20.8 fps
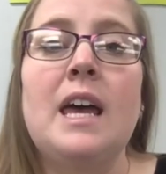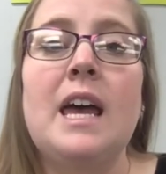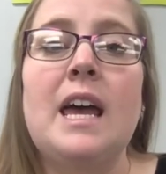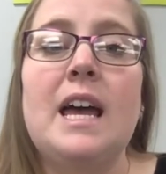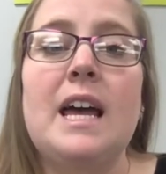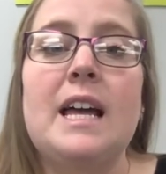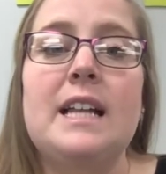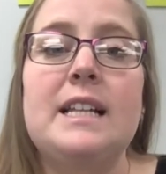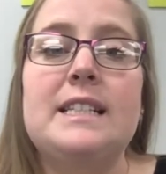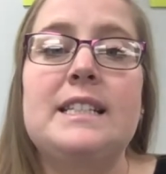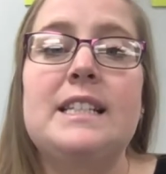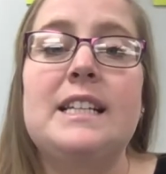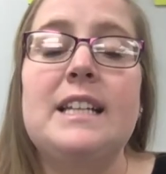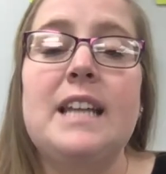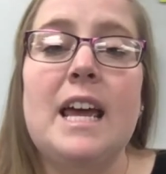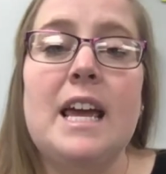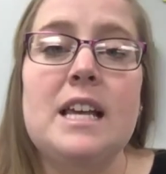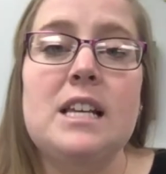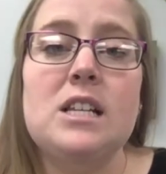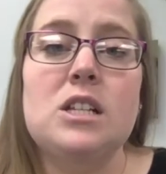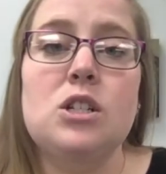And in
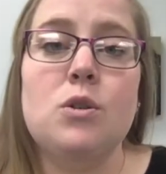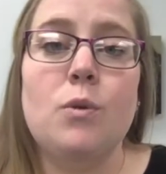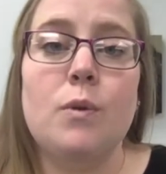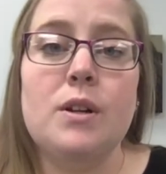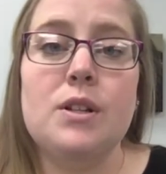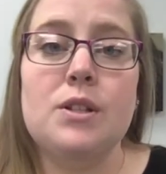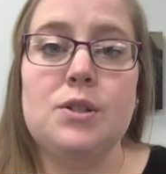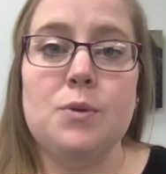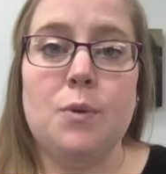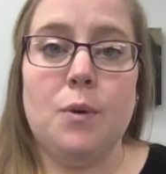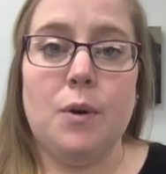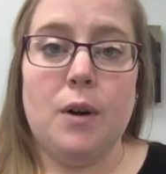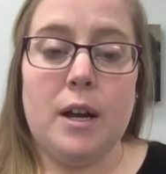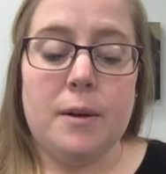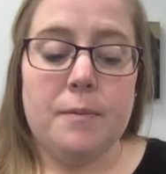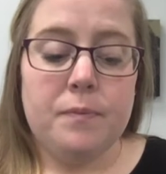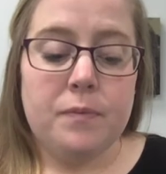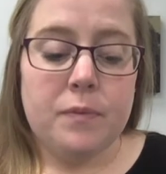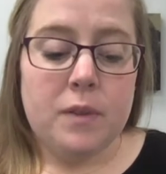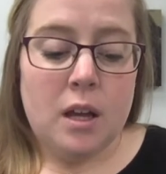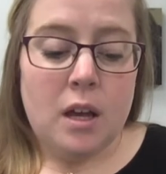today's short story,
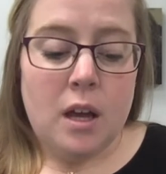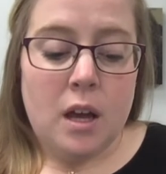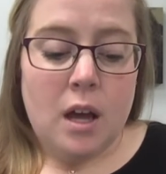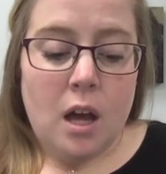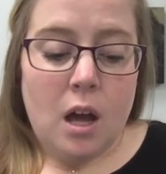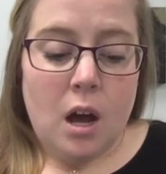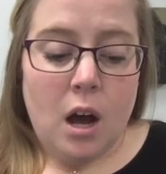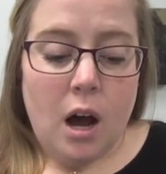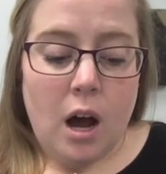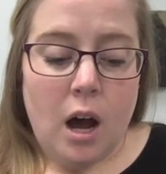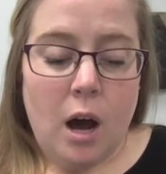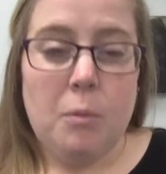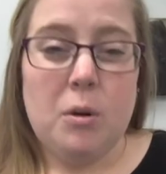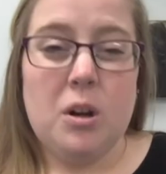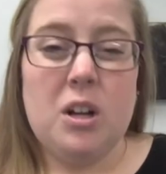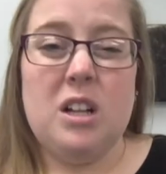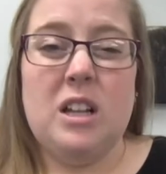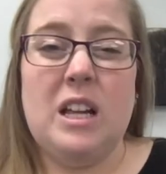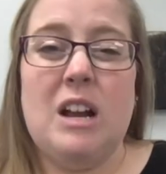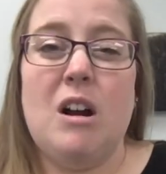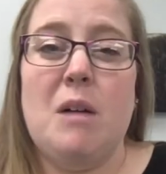we're going
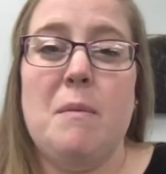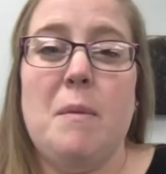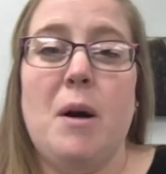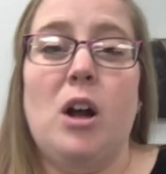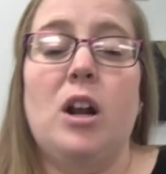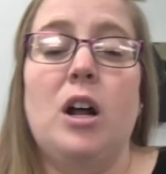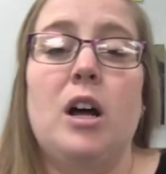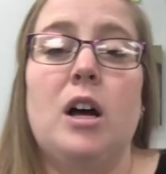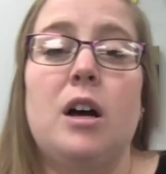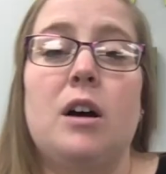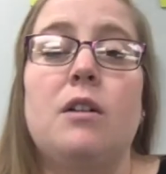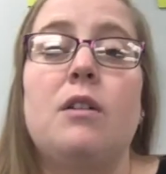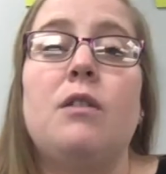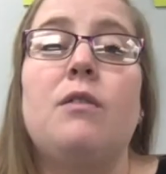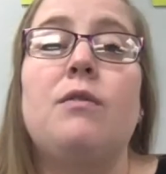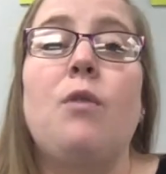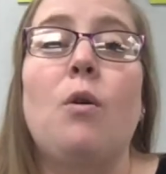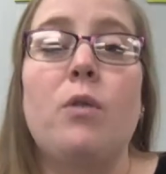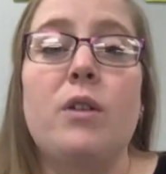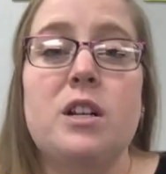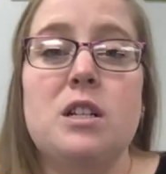to hear about a
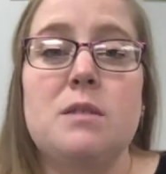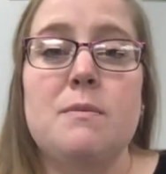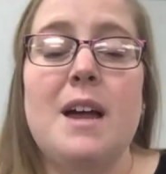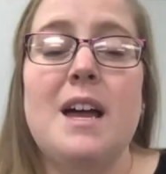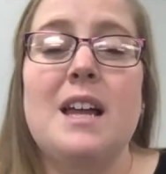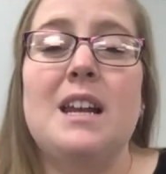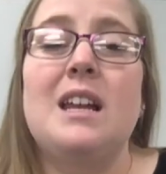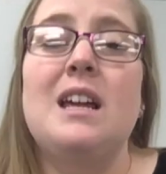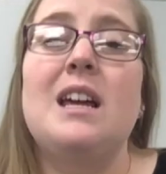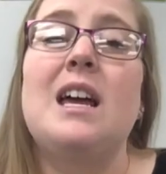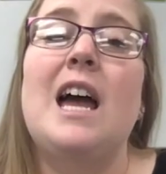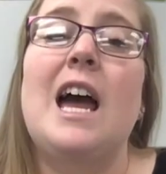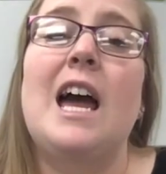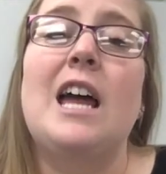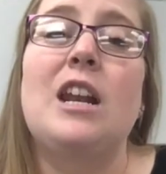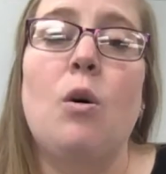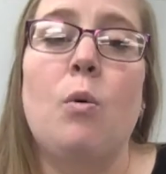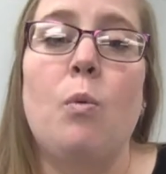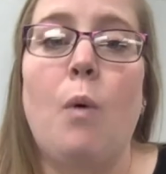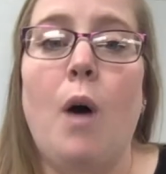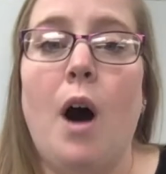foolish man and
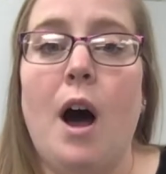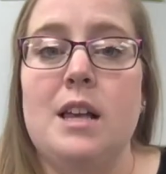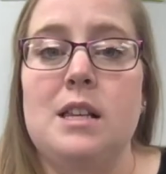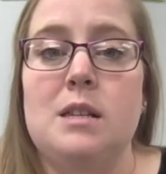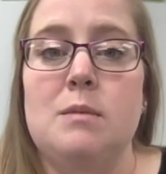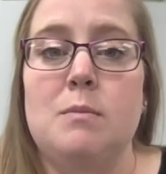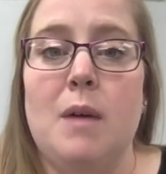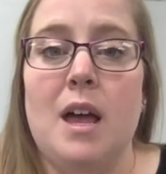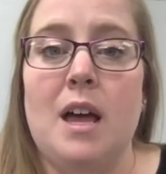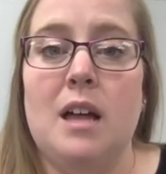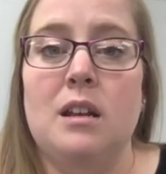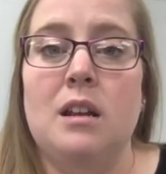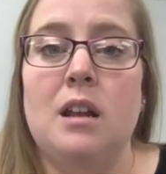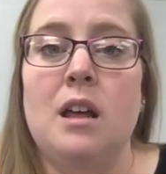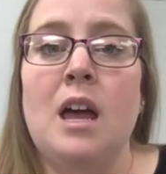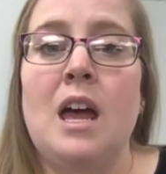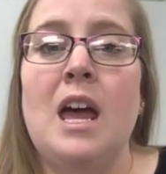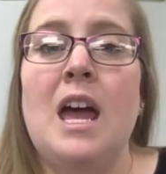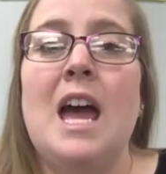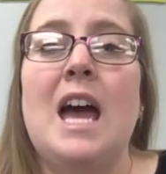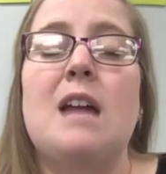a wise man
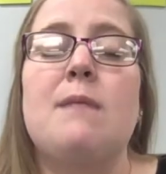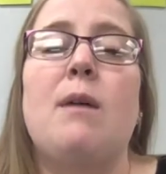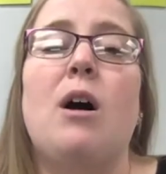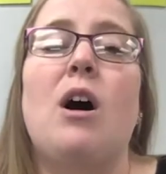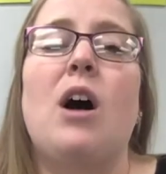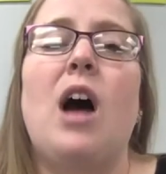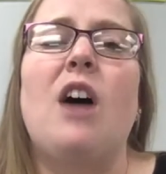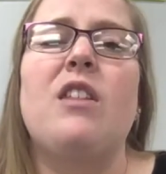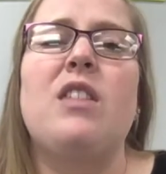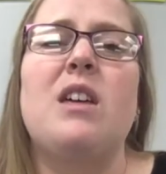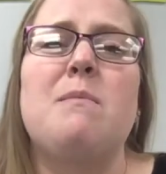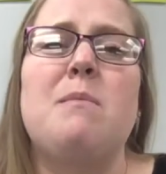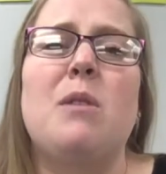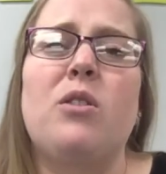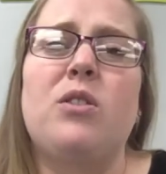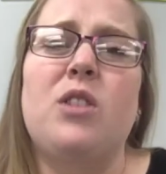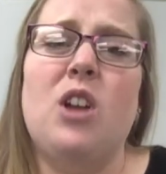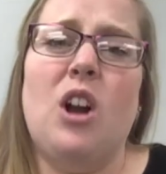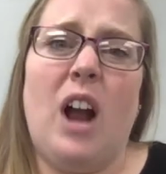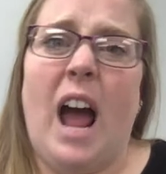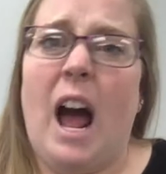and about how they built
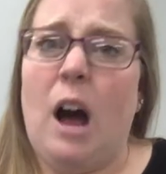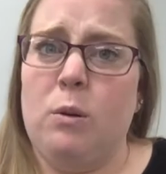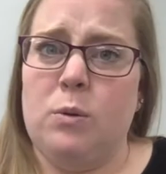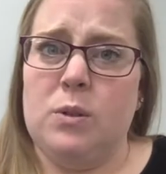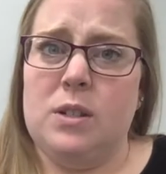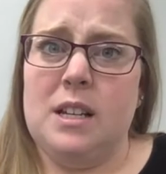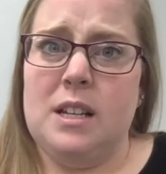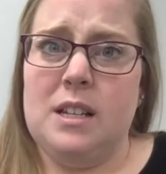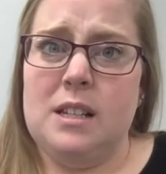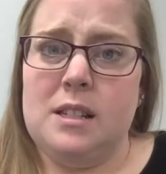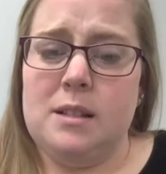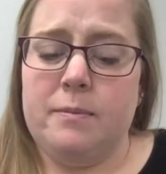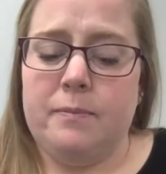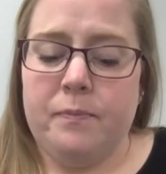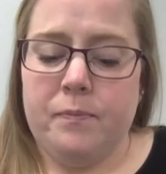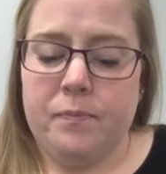their houses.